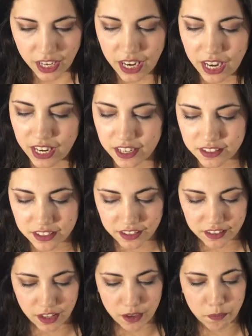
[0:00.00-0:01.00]
and
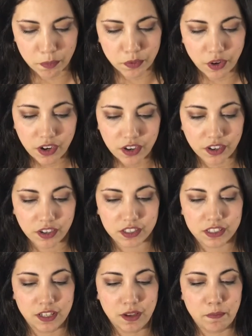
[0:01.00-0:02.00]
the
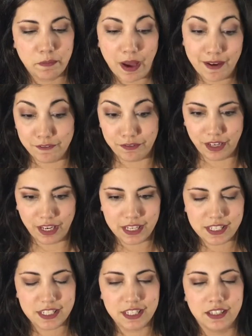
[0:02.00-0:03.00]
product
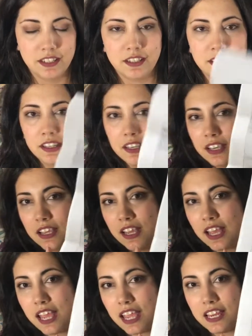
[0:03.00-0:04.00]
pamphlet
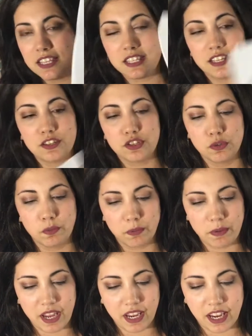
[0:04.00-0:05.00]
is super
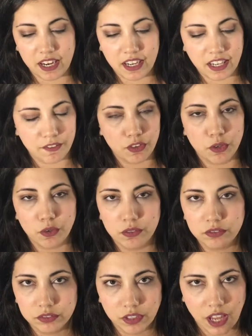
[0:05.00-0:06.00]
big and it give
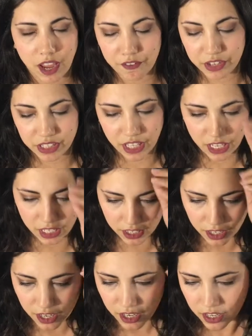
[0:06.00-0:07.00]
you everything
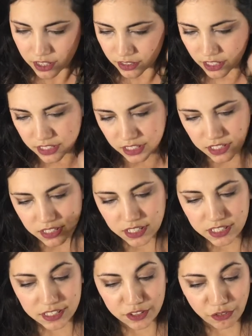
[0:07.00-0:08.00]
this is
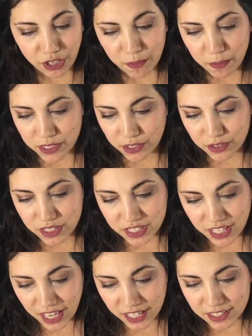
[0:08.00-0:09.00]
season 3 episode
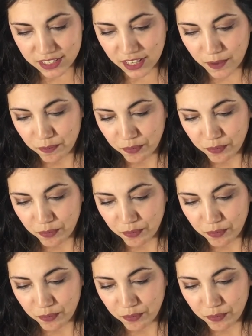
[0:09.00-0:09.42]
6